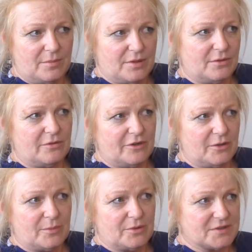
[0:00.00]
peer review
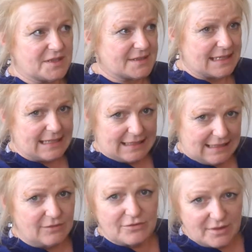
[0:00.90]
process,
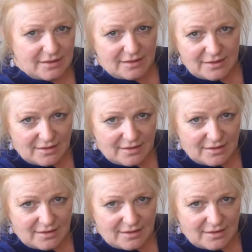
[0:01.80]
even